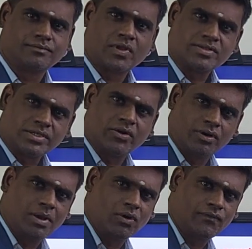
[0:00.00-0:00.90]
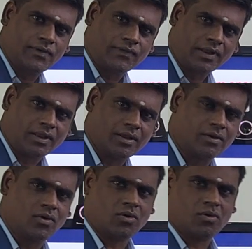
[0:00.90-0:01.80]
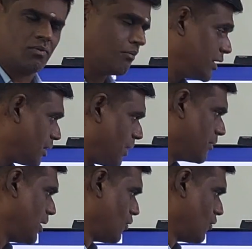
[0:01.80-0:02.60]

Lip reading: Is it divided by 150? No, multiply by